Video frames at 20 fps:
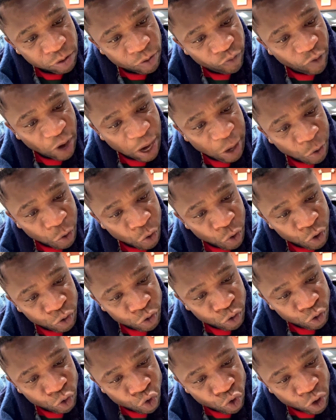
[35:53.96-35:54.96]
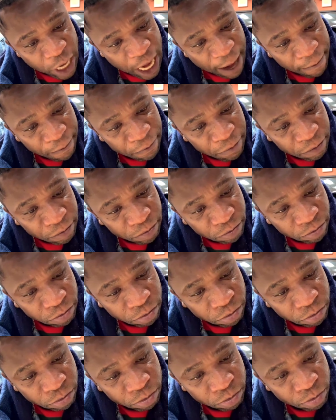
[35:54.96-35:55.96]
For no look at me,
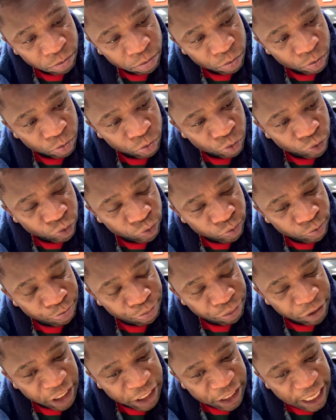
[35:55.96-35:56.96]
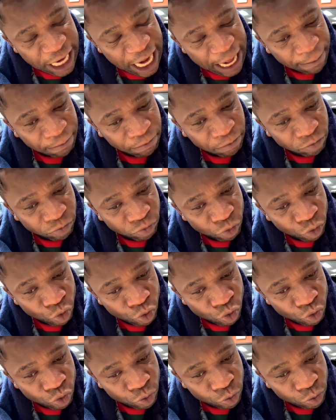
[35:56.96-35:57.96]
greet him,
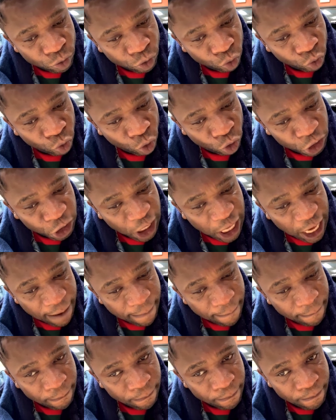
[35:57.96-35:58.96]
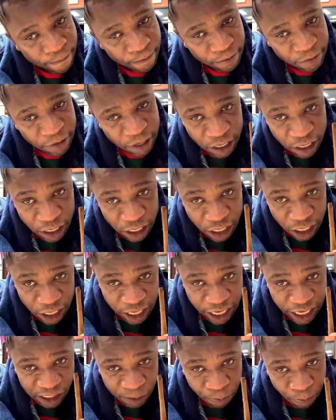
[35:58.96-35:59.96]
touch him
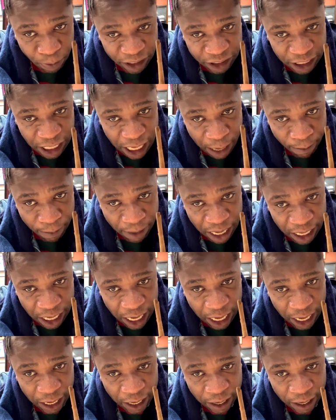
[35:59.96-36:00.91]
in a special manner,